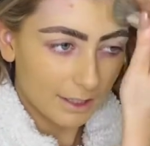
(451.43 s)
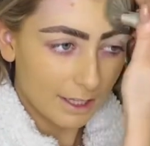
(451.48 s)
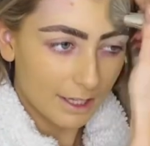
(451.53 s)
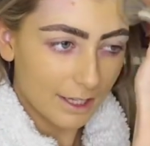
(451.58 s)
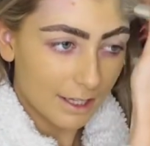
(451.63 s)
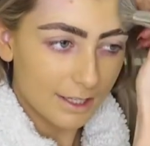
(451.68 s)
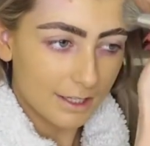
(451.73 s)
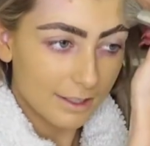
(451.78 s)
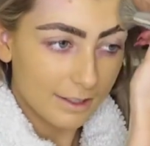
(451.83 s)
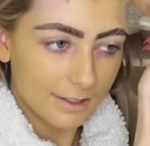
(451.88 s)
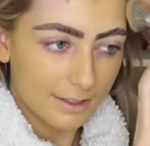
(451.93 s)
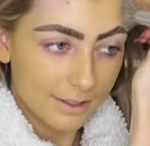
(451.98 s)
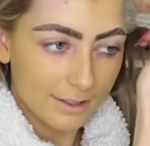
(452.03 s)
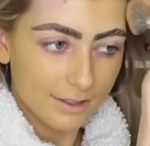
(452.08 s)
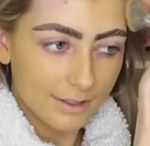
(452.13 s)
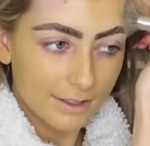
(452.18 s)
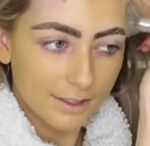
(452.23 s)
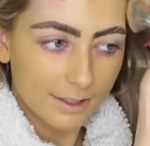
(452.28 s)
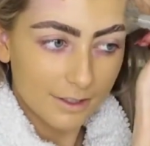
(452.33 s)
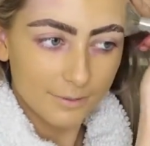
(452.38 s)
hand,
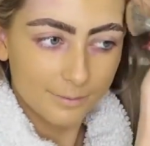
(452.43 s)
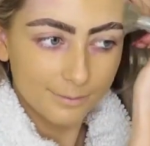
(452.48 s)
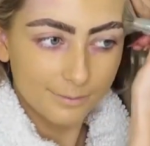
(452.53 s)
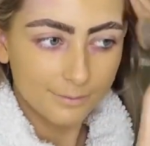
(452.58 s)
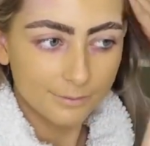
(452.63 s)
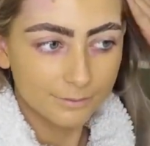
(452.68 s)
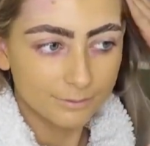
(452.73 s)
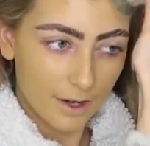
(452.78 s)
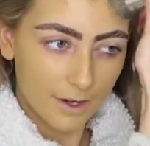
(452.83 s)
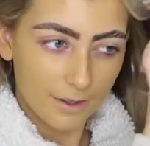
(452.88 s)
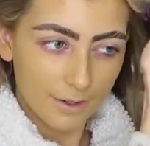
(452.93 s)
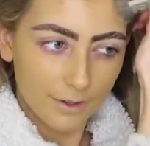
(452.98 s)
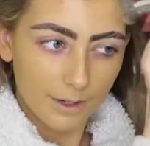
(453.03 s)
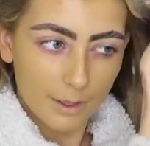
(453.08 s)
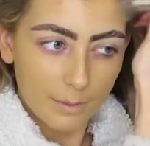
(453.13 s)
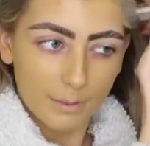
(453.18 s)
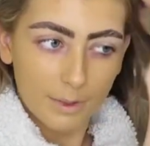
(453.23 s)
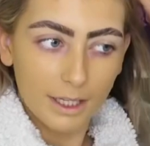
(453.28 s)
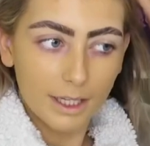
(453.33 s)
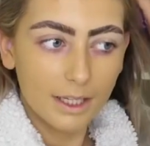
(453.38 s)
isn't it? Rather
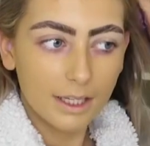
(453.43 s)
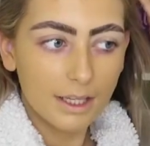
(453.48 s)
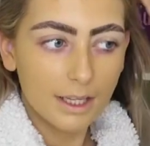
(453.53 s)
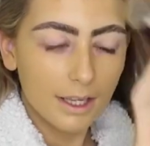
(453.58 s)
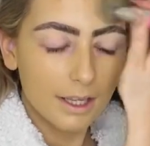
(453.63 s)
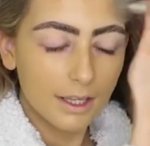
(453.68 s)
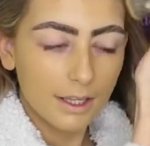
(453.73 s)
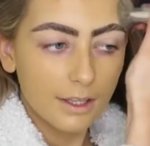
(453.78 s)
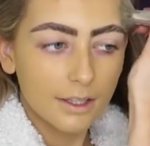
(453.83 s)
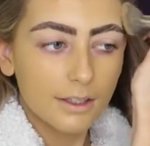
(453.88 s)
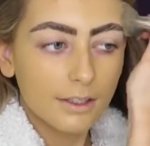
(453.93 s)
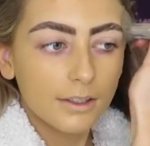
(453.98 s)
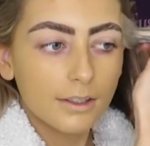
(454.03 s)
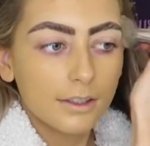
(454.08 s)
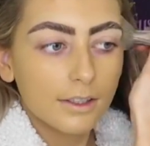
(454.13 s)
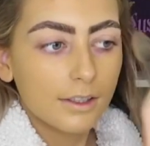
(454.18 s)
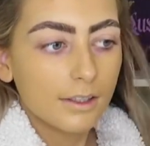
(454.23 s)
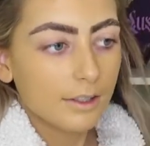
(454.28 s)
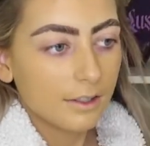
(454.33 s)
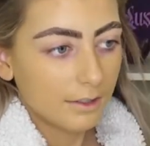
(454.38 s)
it be
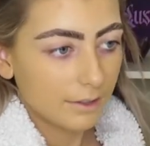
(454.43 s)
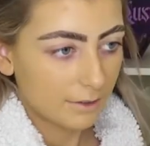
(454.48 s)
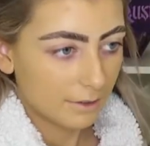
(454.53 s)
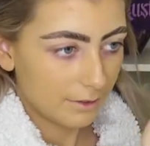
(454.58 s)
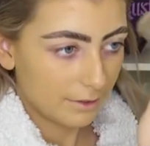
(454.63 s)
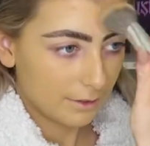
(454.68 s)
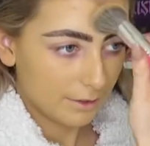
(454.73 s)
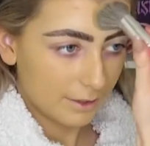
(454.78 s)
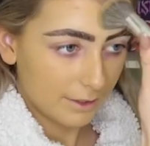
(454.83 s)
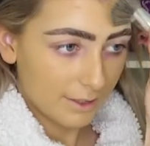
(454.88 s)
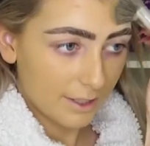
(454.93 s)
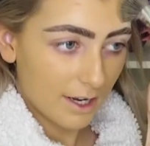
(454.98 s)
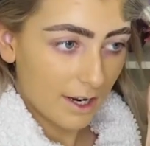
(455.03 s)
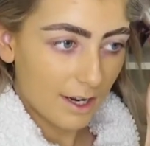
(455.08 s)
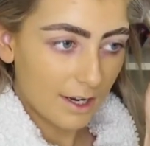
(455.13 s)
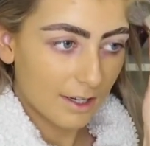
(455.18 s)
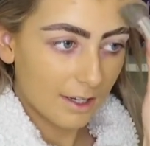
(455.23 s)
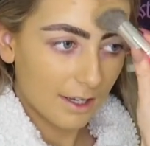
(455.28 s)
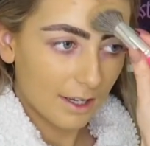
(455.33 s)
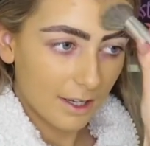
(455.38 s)

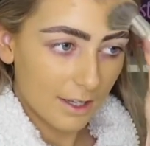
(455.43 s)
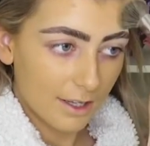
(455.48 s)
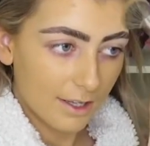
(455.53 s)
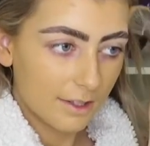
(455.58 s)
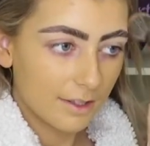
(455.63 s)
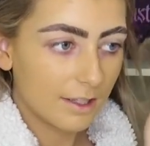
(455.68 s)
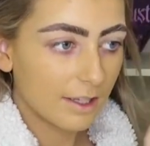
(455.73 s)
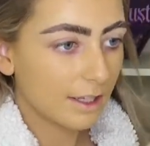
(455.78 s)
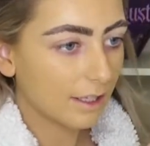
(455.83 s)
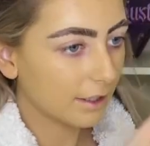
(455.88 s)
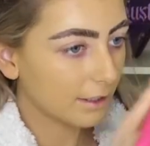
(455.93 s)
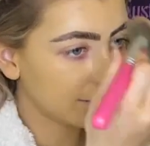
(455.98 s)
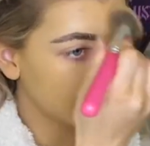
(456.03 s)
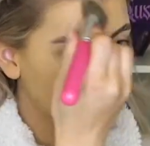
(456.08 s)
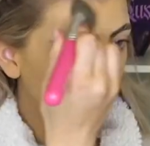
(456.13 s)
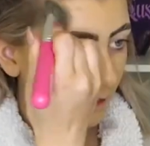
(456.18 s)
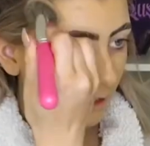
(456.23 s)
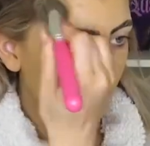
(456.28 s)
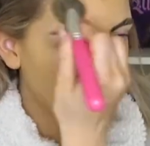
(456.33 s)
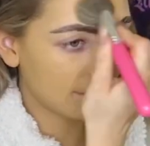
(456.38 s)
darker
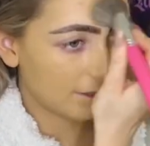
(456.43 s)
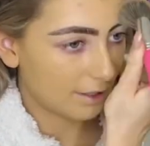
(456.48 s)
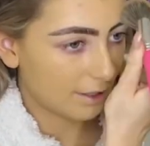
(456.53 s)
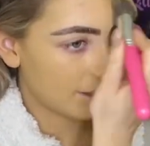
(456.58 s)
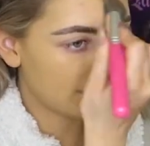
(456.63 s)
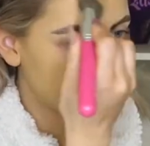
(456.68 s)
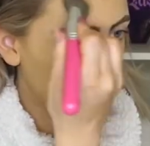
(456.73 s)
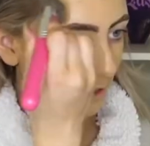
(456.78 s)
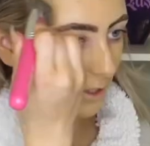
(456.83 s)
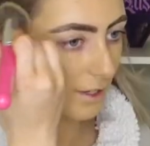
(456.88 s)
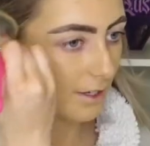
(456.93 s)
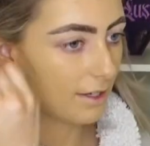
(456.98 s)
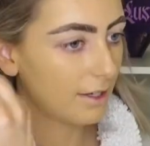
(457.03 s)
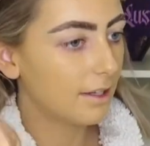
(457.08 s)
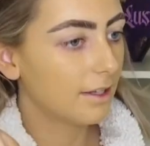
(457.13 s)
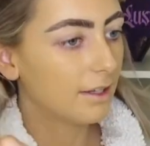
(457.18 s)
than lighter.